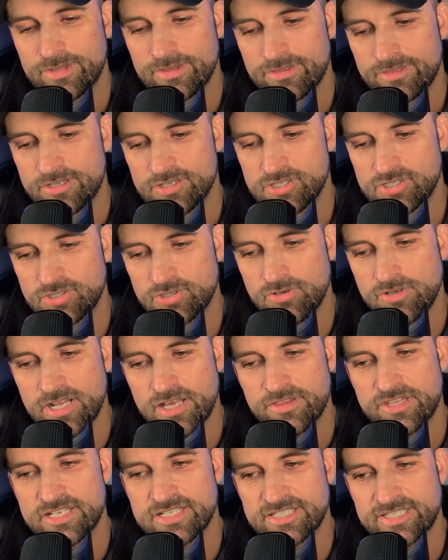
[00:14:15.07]
The sooner
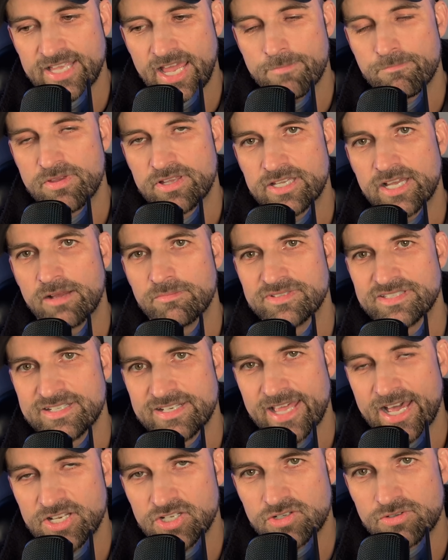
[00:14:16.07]
this state becomes
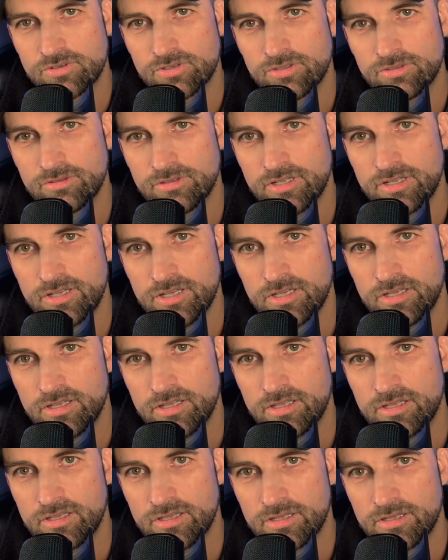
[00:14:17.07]
natural,
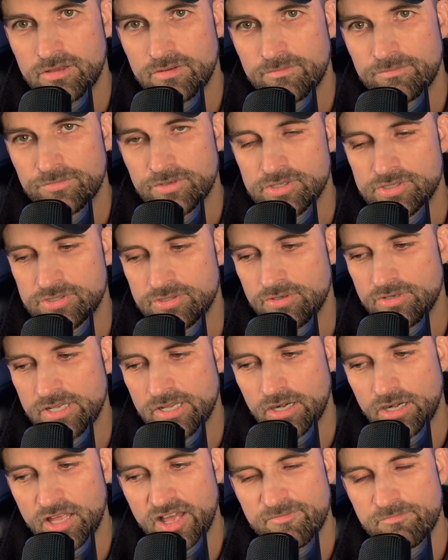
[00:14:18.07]
the sooner
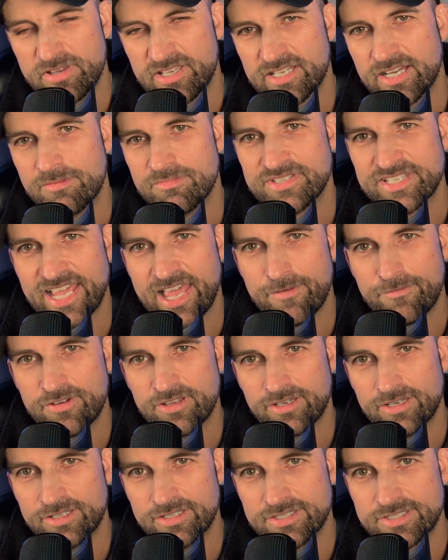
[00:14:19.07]
your life becomes
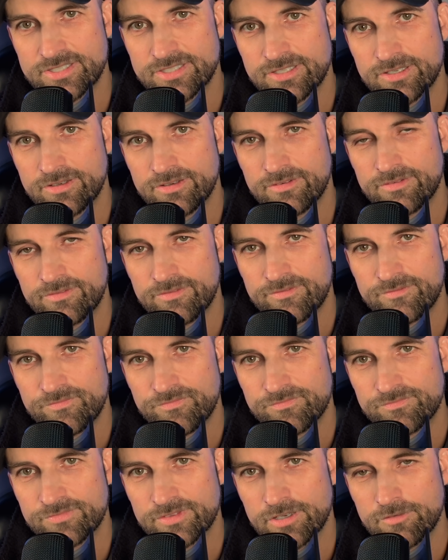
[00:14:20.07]
effortless.
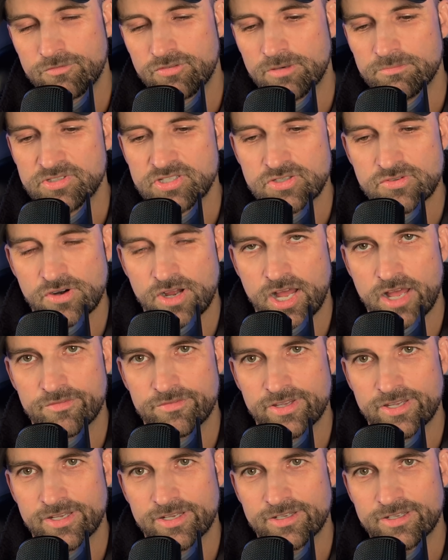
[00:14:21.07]
From
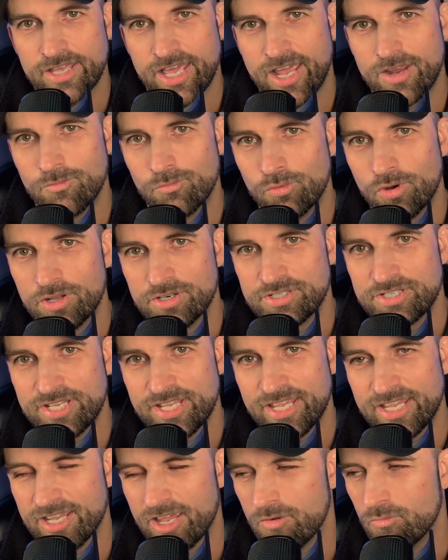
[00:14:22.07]
striving and
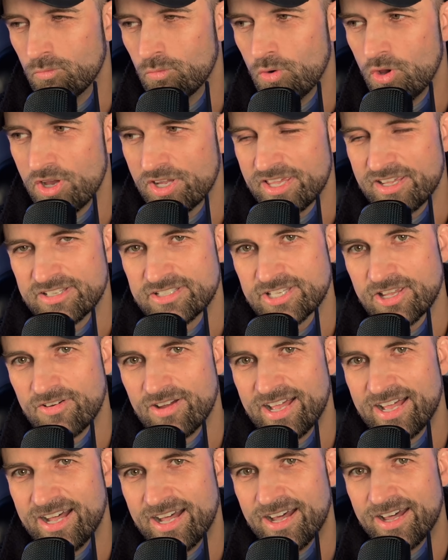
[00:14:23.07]
wanting and working so
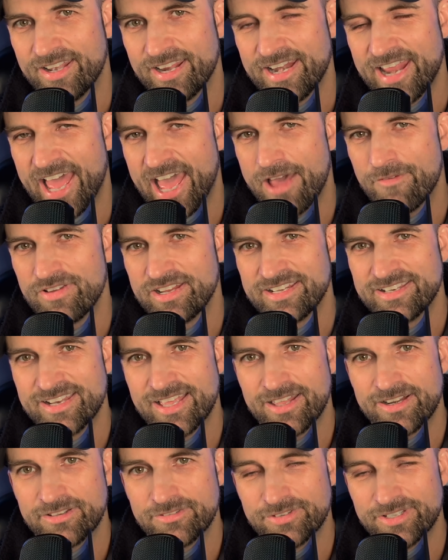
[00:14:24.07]
hard and having
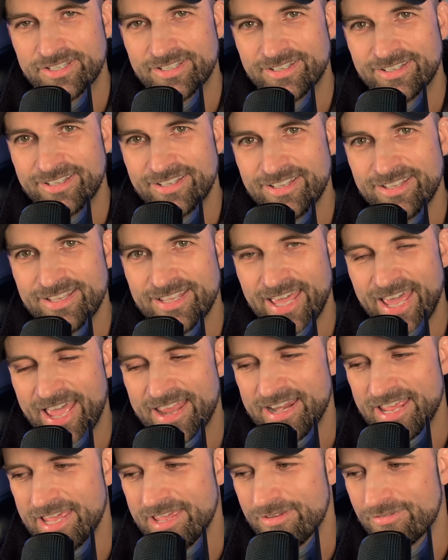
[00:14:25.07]
none of it,
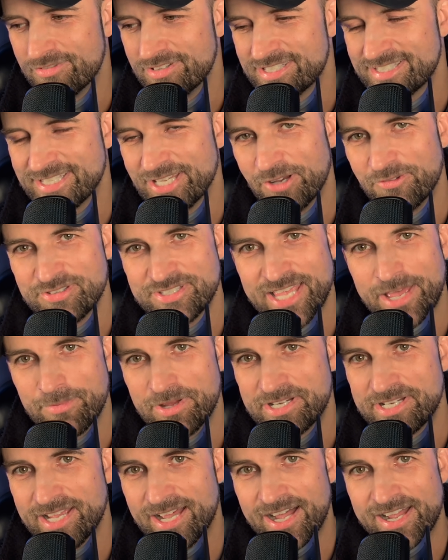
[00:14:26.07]
and even
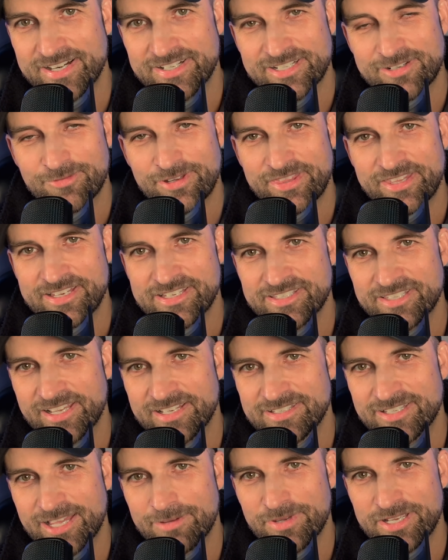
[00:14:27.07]
self-sabotaging when these
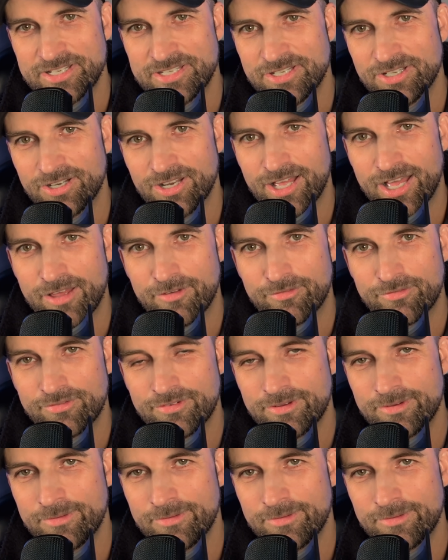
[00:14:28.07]
things come into your life.